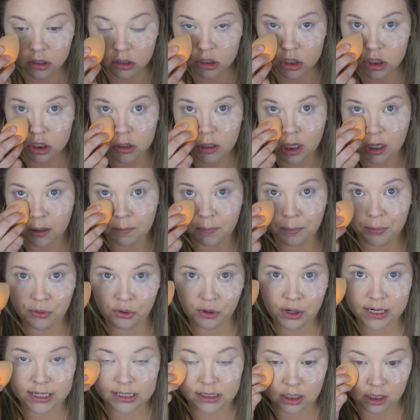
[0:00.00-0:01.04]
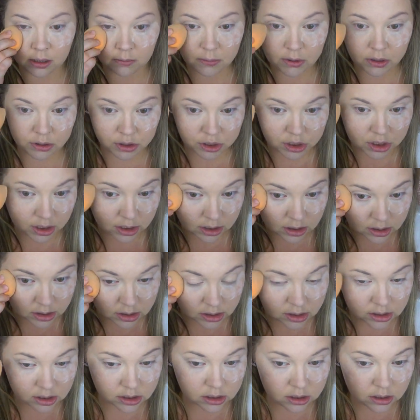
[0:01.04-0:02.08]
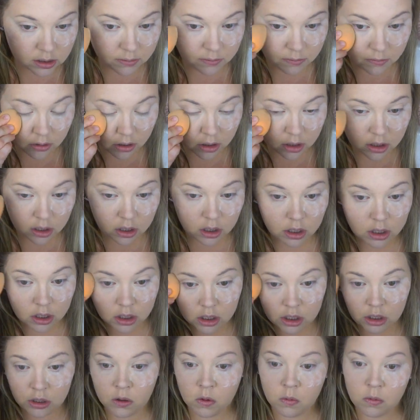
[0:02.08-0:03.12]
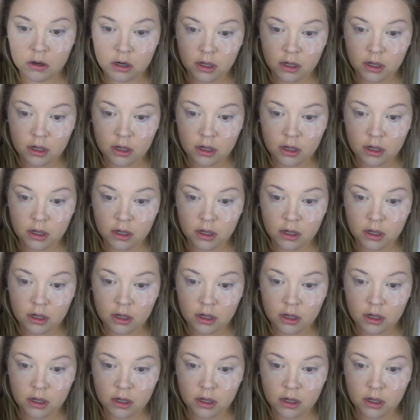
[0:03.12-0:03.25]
just like pressing motions. You don't